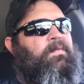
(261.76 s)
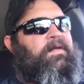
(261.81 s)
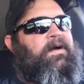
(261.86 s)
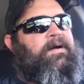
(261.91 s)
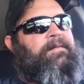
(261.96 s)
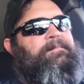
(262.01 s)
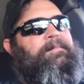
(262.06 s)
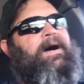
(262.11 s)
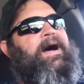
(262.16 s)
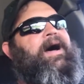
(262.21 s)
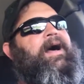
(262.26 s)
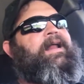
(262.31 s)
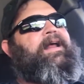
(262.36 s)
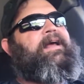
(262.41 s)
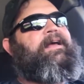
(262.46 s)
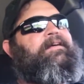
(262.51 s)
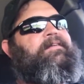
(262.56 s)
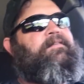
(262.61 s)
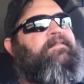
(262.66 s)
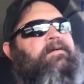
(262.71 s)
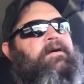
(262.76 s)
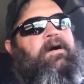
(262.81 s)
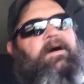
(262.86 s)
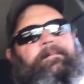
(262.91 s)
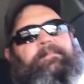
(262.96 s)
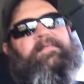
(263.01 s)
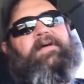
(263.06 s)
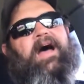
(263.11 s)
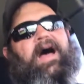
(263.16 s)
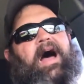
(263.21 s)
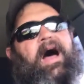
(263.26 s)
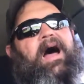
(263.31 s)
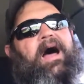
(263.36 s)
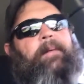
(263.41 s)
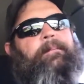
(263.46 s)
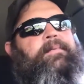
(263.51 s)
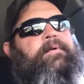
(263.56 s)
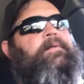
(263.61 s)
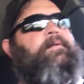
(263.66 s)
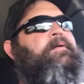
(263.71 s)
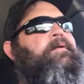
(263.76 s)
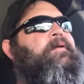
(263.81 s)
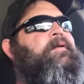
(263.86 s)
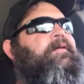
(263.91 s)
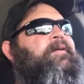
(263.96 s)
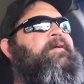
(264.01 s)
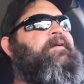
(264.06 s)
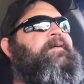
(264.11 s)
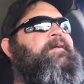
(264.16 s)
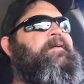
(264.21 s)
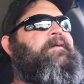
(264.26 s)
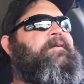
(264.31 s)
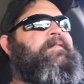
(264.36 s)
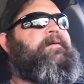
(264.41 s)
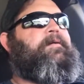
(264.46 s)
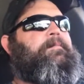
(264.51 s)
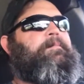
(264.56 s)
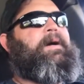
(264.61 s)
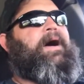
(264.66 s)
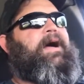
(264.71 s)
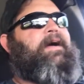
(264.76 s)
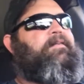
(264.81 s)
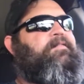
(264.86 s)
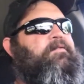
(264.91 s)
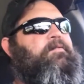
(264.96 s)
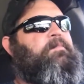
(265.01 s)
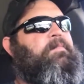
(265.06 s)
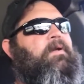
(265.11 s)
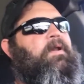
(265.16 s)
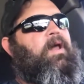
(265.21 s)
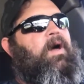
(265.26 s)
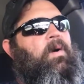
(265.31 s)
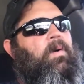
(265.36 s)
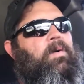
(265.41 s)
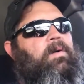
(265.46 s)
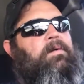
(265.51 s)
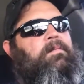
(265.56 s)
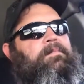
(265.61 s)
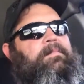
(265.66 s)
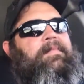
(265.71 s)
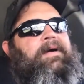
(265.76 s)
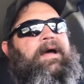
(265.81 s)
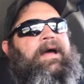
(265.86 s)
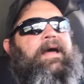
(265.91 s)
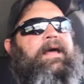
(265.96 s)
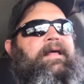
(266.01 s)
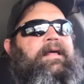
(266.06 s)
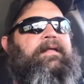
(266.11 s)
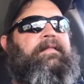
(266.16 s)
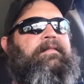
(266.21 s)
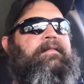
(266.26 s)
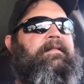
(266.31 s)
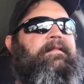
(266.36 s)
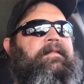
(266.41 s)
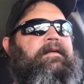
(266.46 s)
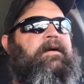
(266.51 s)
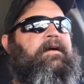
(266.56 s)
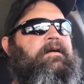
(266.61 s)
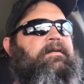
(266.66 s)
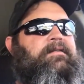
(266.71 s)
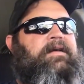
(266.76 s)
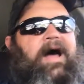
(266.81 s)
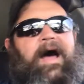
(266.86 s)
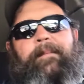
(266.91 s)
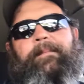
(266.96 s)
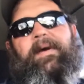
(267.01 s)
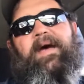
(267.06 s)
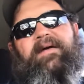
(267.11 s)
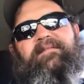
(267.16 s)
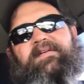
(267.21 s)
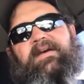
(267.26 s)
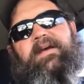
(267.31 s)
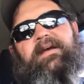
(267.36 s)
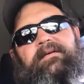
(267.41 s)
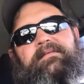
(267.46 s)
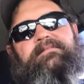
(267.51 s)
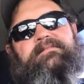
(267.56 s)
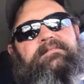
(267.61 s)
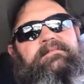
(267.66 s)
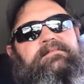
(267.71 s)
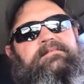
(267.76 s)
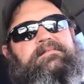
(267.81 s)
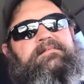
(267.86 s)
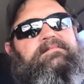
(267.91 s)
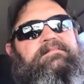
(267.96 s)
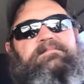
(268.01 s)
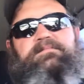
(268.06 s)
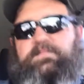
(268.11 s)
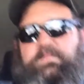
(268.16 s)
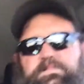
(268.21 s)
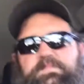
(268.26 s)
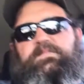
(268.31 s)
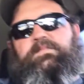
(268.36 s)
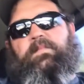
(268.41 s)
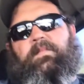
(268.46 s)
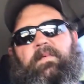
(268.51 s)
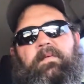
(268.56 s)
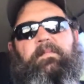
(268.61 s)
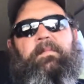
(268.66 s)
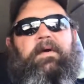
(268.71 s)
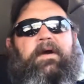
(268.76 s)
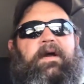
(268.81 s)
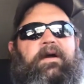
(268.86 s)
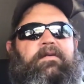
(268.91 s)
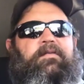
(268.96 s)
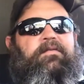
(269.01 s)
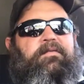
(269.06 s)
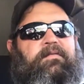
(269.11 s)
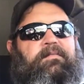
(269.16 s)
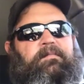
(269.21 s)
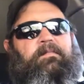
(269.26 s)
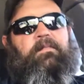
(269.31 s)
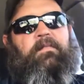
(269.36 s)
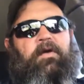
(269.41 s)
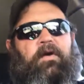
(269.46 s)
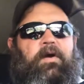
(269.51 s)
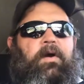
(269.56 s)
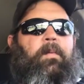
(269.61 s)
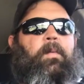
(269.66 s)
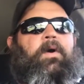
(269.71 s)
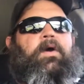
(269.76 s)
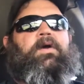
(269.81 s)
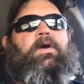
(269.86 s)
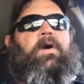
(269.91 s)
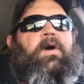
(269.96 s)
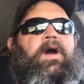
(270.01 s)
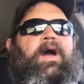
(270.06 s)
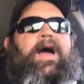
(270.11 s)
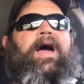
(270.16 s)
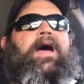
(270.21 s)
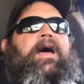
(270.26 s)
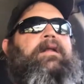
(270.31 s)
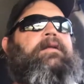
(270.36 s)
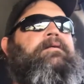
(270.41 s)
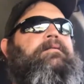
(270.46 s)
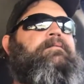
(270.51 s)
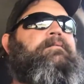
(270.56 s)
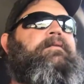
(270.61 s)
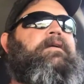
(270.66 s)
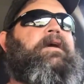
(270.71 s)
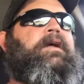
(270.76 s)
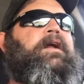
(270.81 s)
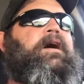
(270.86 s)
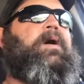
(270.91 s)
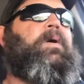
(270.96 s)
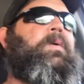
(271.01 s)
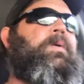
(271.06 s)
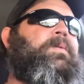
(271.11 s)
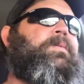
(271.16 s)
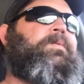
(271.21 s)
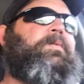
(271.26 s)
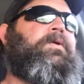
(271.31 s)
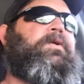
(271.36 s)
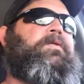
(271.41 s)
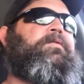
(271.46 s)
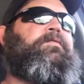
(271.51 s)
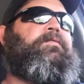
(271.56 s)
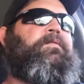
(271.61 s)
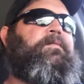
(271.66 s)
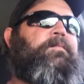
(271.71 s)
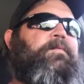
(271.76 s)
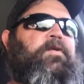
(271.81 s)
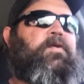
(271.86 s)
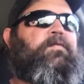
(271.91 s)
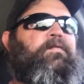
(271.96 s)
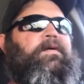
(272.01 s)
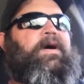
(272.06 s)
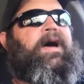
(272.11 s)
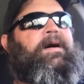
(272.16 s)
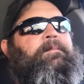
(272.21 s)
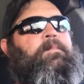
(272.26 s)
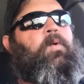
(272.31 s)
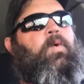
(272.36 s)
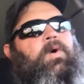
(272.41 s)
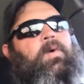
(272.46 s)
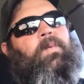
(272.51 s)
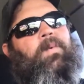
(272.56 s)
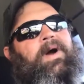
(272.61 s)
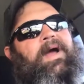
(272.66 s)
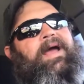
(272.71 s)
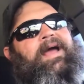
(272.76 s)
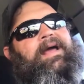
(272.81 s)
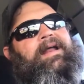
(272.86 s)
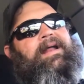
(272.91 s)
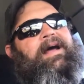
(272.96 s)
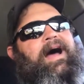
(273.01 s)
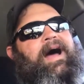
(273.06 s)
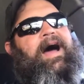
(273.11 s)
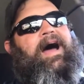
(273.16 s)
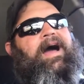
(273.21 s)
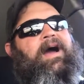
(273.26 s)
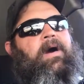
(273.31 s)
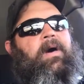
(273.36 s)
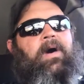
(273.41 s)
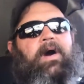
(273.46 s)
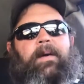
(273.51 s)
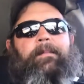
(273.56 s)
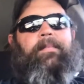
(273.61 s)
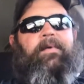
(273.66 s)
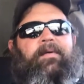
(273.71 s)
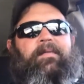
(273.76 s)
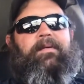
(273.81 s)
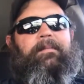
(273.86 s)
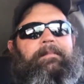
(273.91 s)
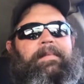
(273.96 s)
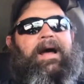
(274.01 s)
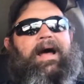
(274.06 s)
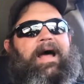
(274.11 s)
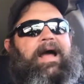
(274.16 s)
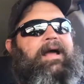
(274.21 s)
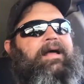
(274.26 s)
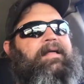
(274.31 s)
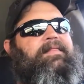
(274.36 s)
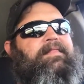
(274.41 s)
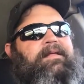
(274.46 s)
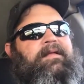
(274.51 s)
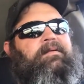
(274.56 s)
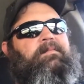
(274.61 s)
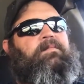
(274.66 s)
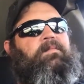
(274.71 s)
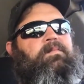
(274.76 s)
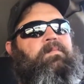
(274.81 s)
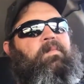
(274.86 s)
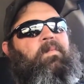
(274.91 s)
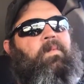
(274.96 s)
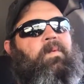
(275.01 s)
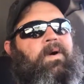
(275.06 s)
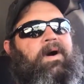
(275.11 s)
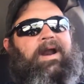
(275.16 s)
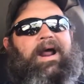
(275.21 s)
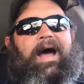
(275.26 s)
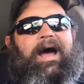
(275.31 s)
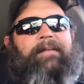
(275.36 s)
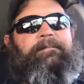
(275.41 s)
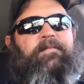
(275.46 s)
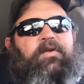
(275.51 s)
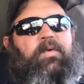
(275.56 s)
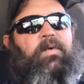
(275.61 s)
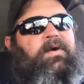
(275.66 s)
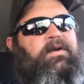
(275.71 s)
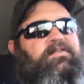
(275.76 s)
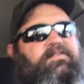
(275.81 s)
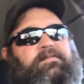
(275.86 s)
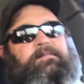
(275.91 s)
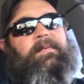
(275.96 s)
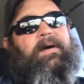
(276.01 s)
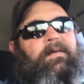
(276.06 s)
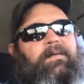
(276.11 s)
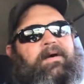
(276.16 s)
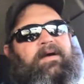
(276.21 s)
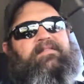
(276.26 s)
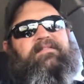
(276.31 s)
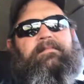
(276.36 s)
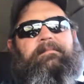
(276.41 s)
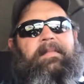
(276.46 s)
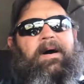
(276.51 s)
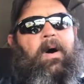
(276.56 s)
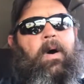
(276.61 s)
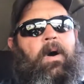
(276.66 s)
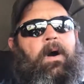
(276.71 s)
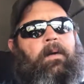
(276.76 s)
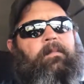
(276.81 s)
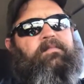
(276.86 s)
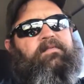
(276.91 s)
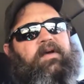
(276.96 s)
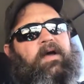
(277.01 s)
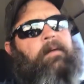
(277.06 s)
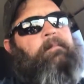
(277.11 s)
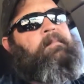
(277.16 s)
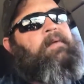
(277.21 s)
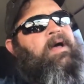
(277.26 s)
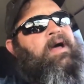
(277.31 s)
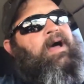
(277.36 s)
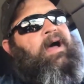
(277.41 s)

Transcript: their bodies are up top, their bikes are below them, and they're top heavy, because look at where you're at. You've got more weight higher up on the bike than what I'm doing just by raising my arms up.